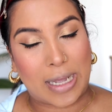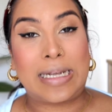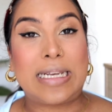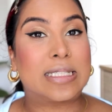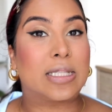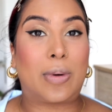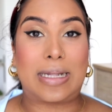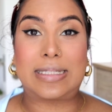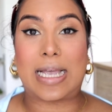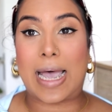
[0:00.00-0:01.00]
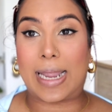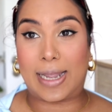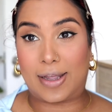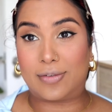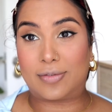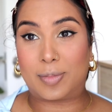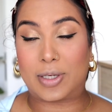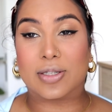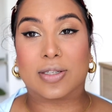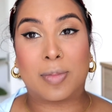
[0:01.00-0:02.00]
At least the ones I have.
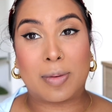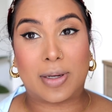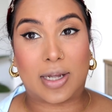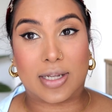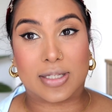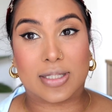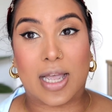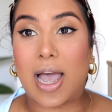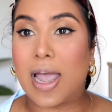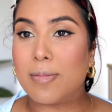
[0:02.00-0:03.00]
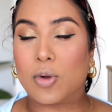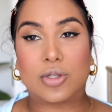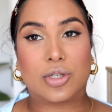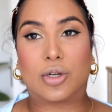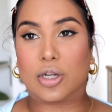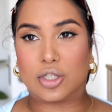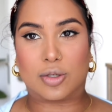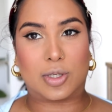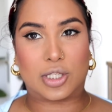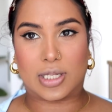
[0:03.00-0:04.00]
Because remember, guys, I'm also a
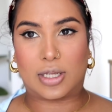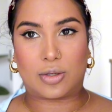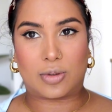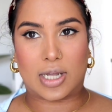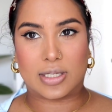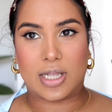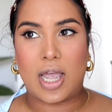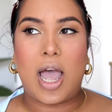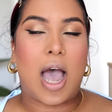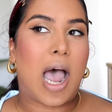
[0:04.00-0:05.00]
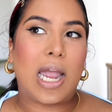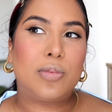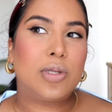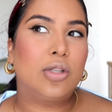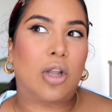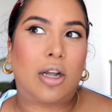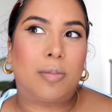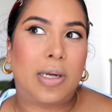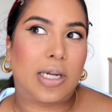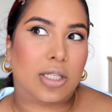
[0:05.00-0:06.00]
consumer just like you guys. I will
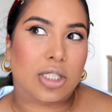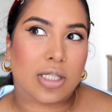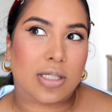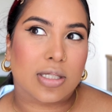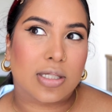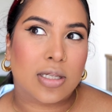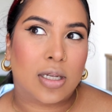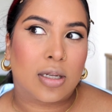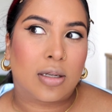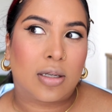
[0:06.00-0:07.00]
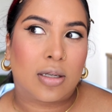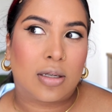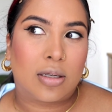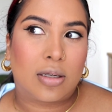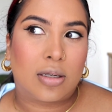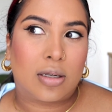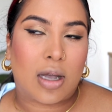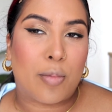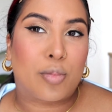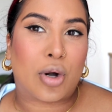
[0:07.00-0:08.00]
not purchase
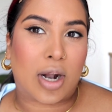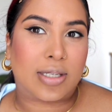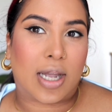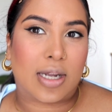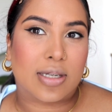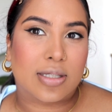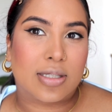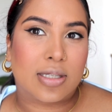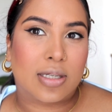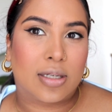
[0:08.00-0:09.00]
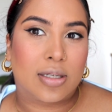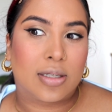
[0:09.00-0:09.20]
a product